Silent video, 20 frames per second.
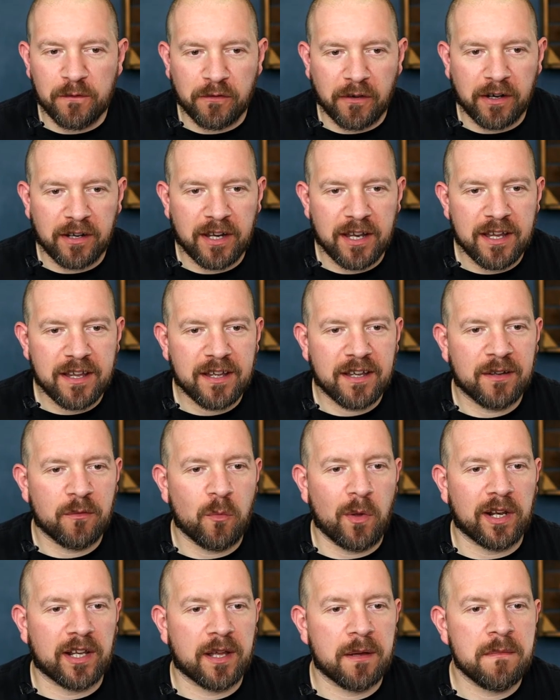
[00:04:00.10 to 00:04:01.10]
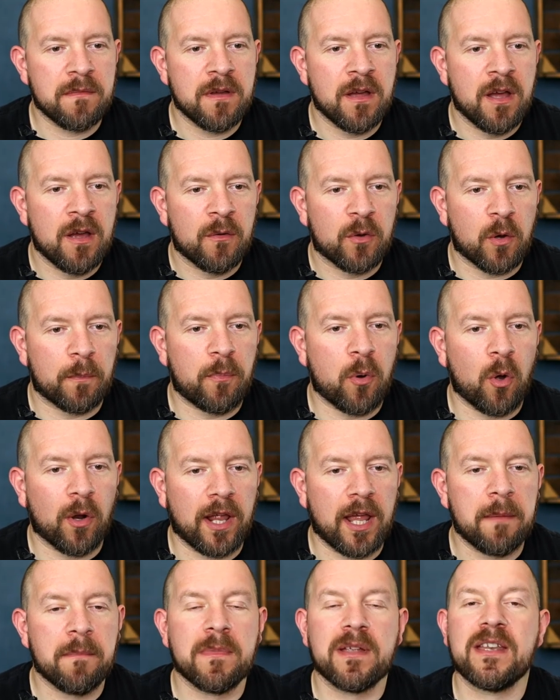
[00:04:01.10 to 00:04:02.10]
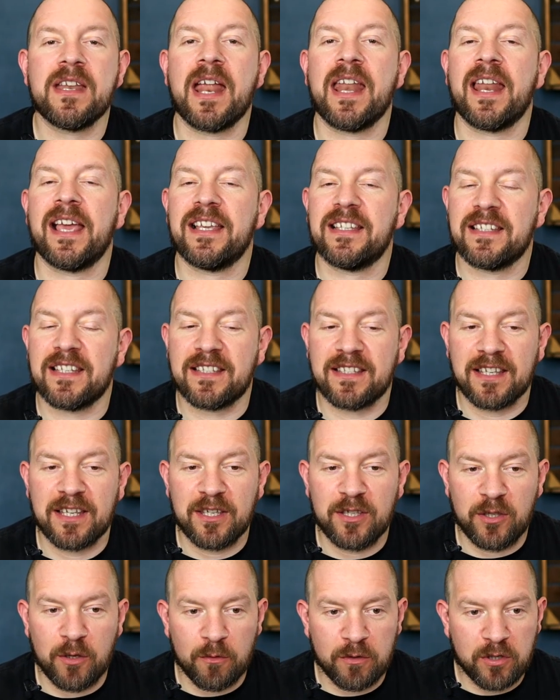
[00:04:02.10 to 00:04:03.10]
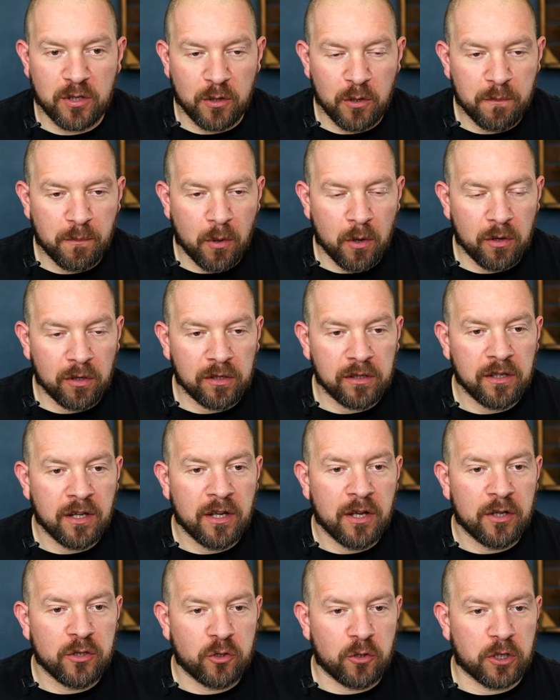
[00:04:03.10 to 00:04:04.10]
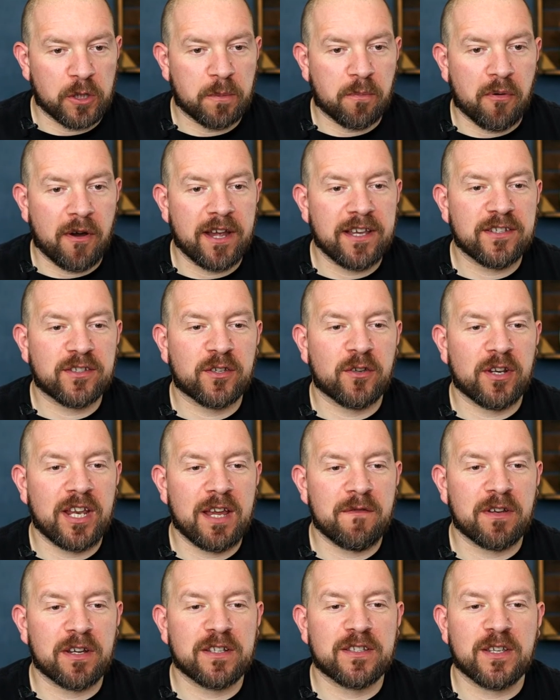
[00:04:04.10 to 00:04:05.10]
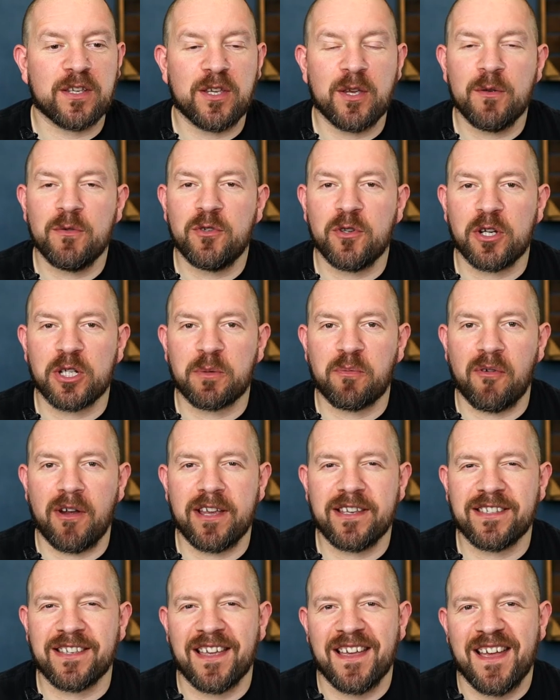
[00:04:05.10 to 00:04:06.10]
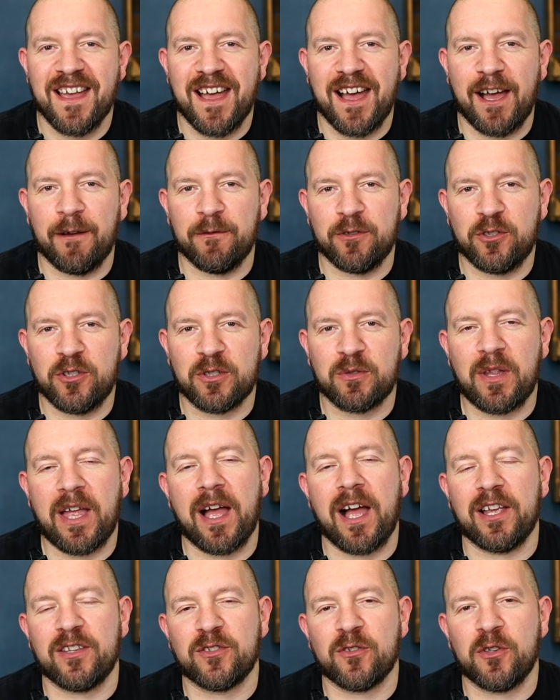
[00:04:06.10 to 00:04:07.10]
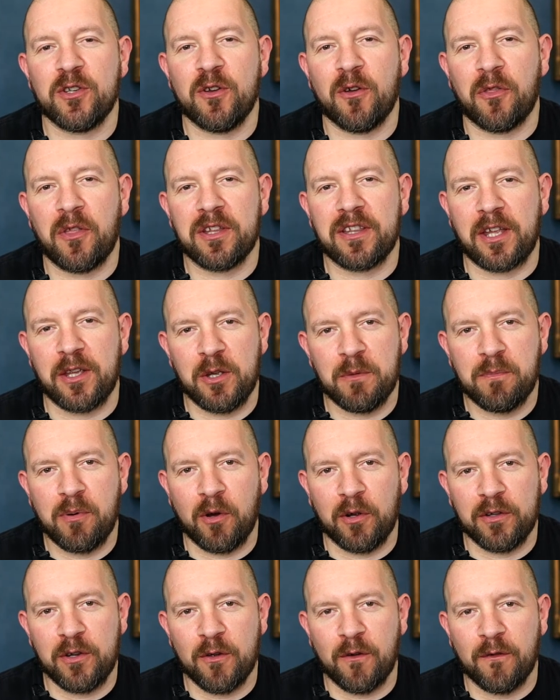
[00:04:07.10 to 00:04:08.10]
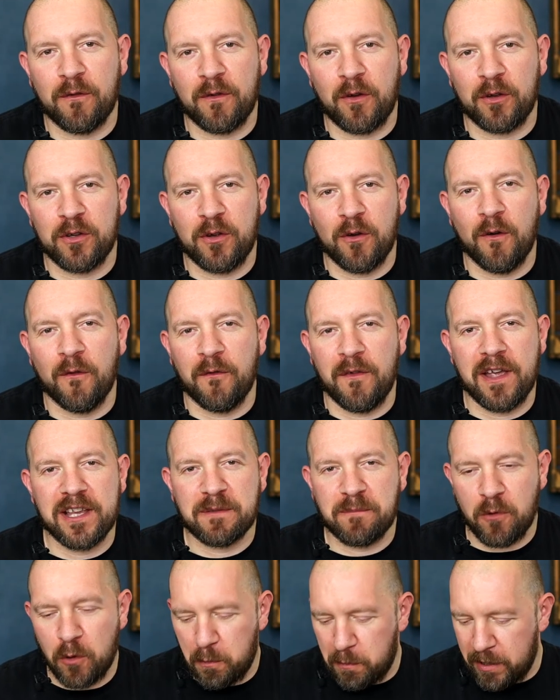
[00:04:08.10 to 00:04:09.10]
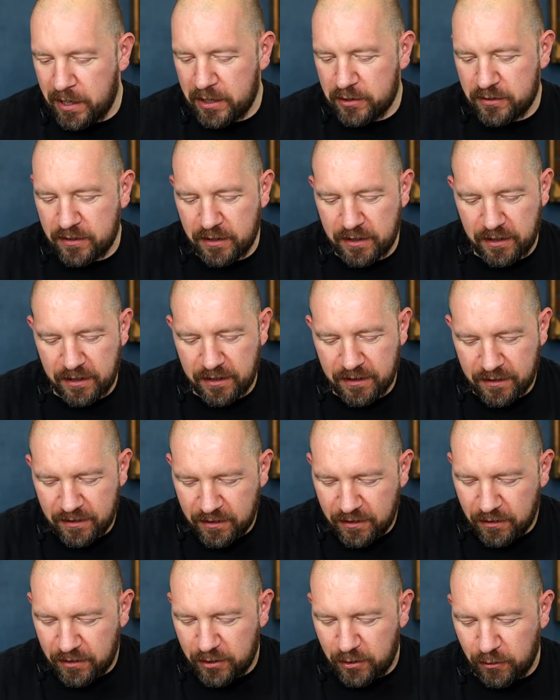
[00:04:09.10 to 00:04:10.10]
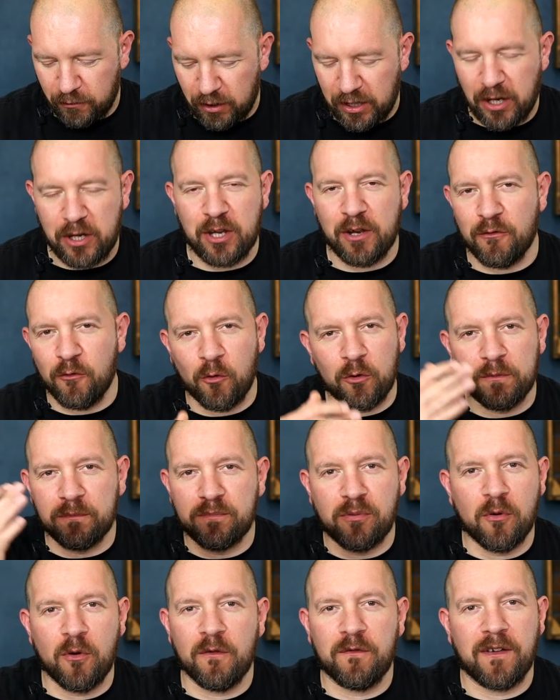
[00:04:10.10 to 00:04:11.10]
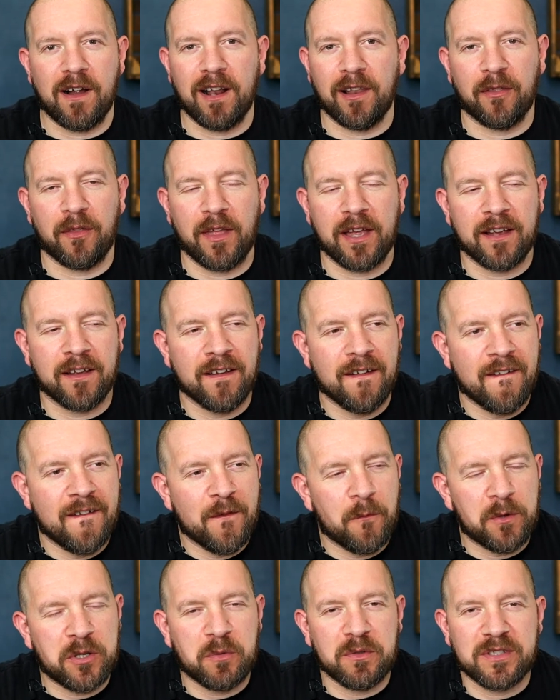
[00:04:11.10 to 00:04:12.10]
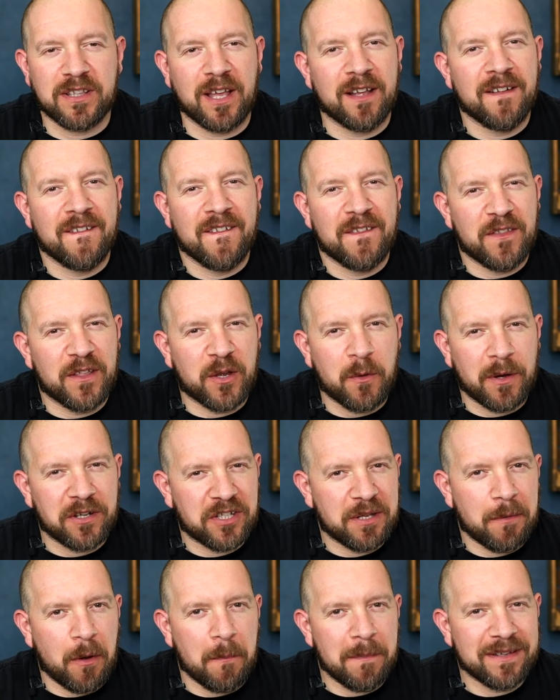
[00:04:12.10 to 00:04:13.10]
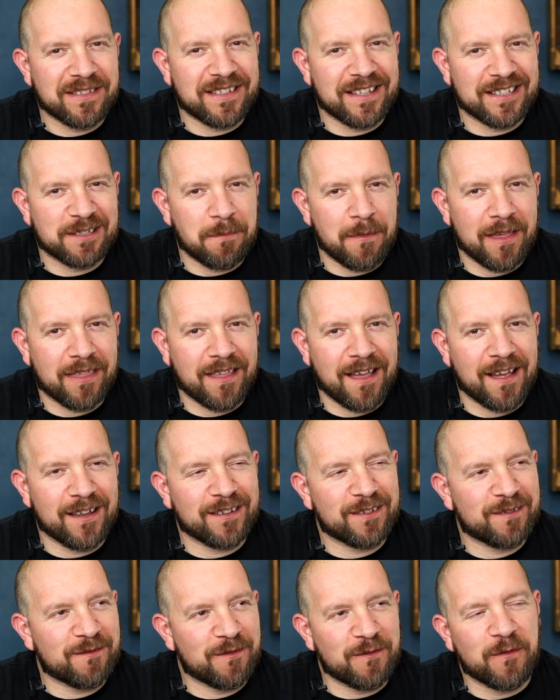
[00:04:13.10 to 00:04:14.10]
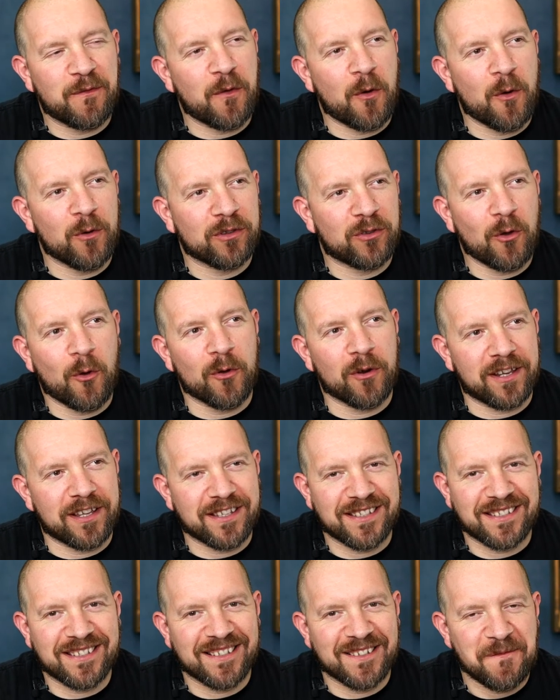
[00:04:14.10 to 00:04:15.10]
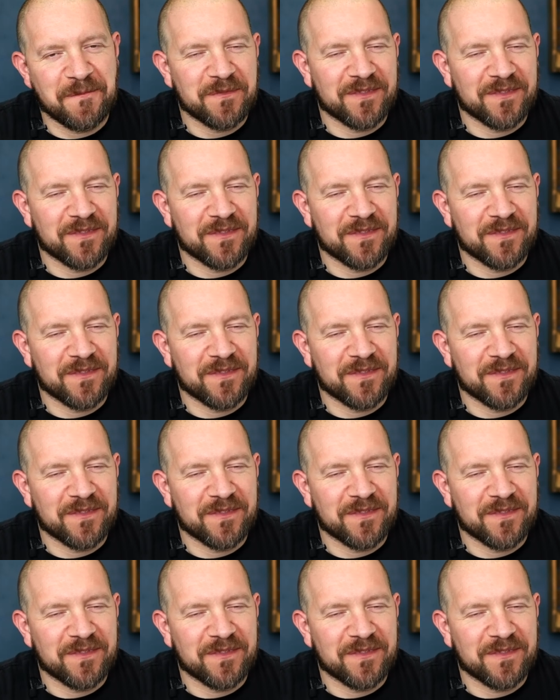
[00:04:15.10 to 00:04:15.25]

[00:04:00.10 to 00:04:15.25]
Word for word: Frantic. Welcome. Well, Paul Inman, nice to see you too, Paul. Josh Price, good evening to you, Josh Price. I was just there. I saw your thing that you put on your on your Facebook page today, or your your own profile thing, which was the the question about Mister Smith had four daughters.